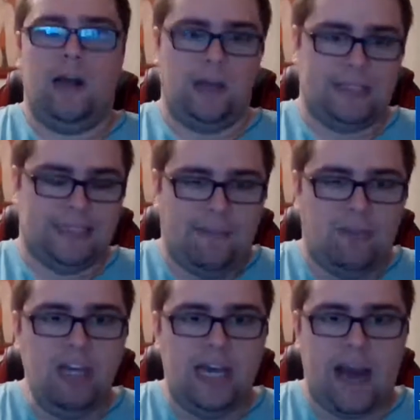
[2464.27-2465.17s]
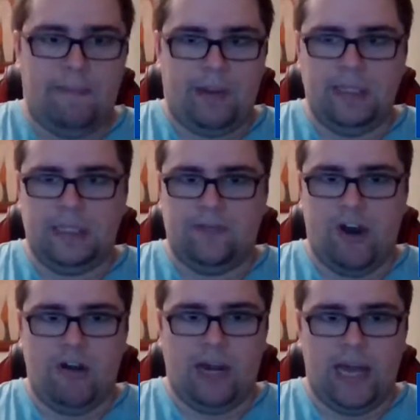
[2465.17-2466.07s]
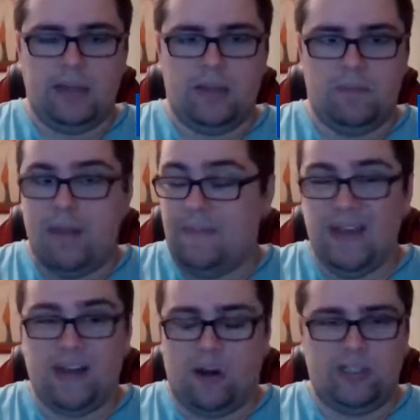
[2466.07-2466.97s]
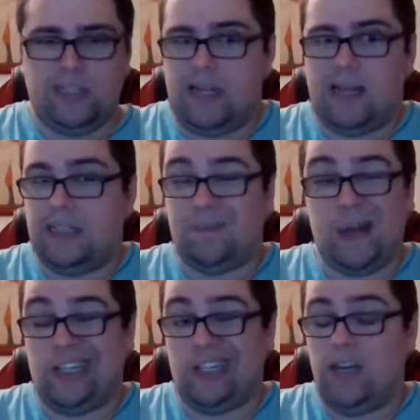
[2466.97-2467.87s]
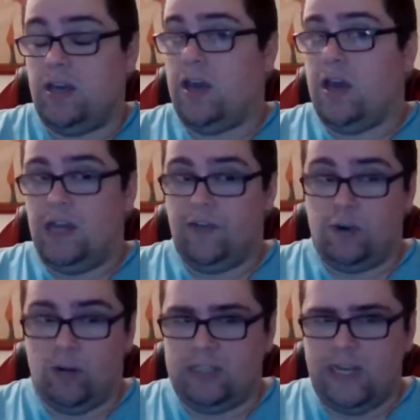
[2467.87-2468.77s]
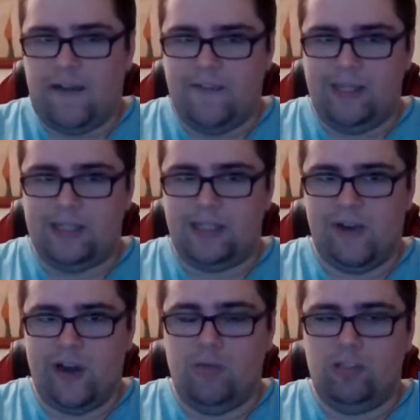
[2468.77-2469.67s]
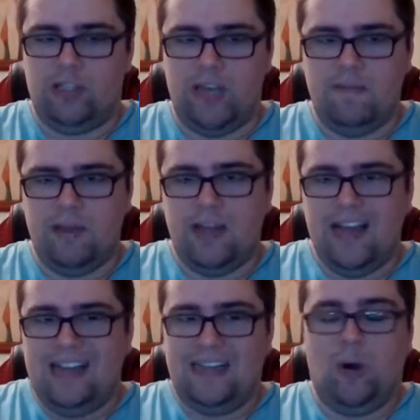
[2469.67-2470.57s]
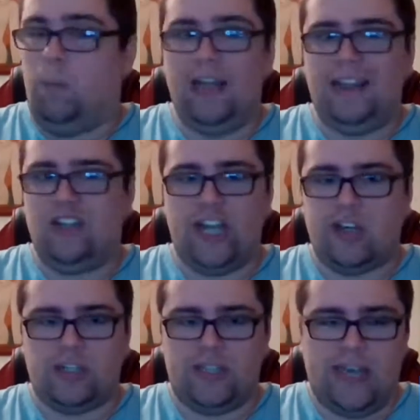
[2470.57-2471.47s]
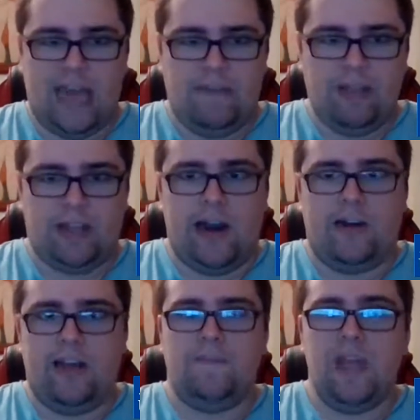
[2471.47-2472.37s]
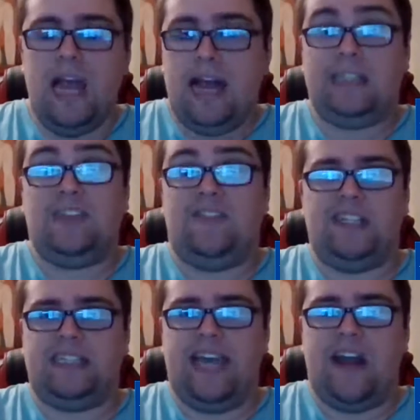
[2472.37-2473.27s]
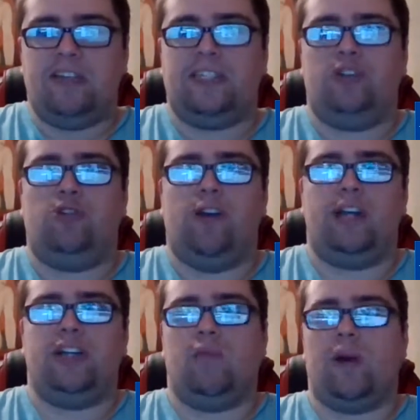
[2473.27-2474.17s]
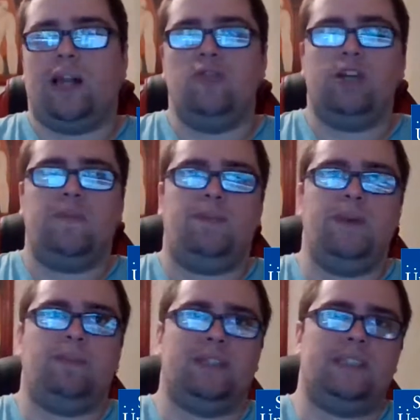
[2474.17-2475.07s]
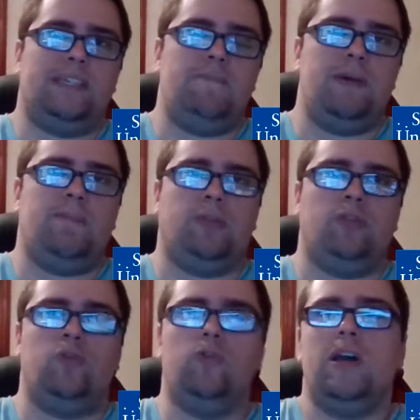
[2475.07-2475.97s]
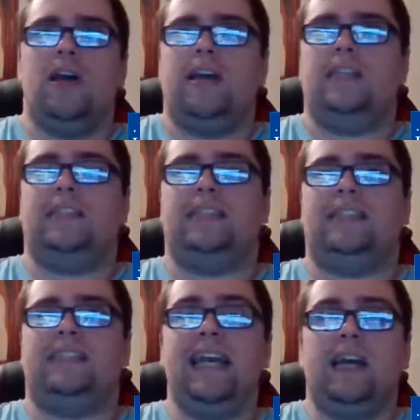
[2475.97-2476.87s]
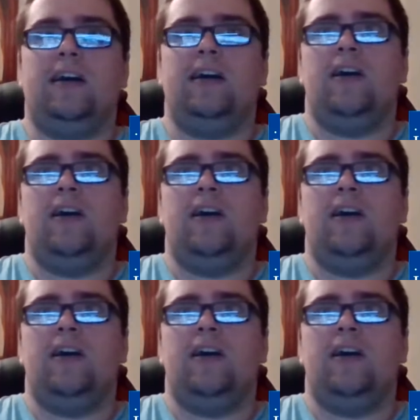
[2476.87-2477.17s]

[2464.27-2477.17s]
uh, something happens very late, maybe close, like especially if closing government is a very good team, that completely changes the game entirely. And that's a very scary situation. What I usually people see people do is stick